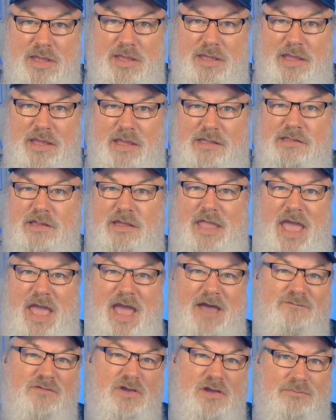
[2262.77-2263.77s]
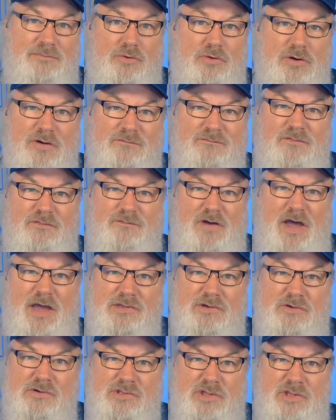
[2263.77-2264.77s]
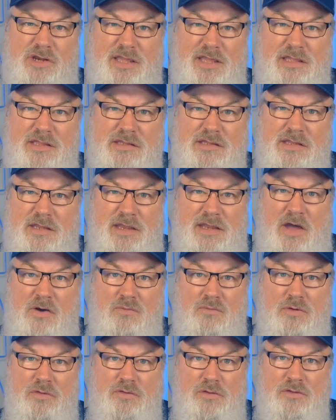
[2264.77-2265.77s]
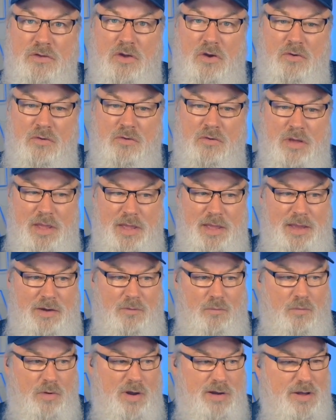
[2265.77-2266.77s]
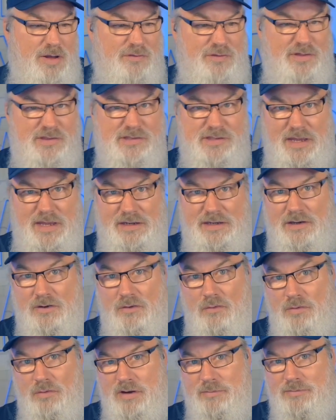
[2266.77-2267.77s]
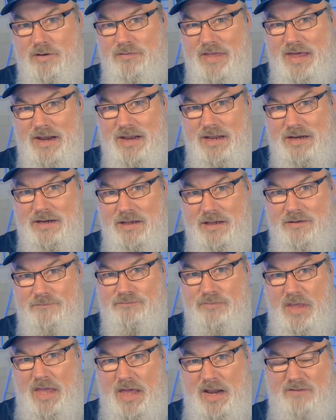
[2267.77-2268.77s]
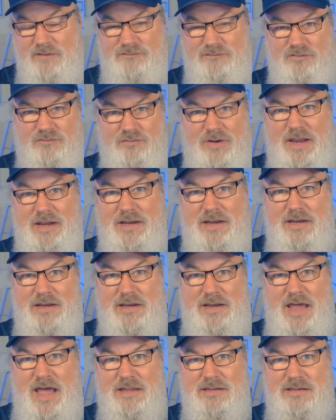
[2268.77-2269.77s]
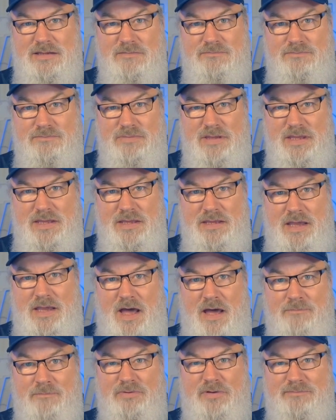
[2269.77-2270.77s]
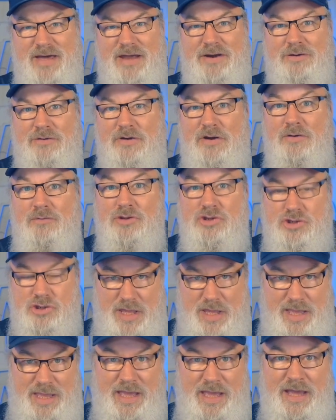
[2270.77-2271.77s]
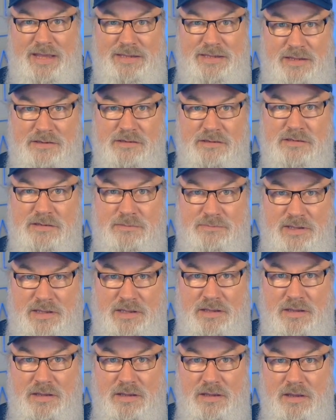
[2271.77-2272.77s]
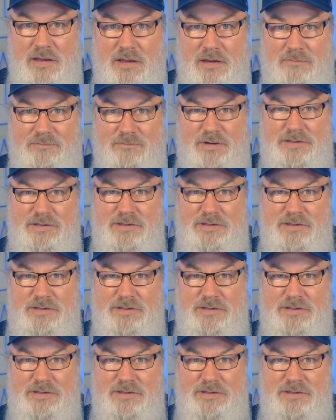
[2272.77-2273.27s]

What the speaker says: it's like having a board of advisors that I can sit down with and go, what about this idea? Or what about that idea? And I've trained it not to be complimentary, which AI tends to be, but to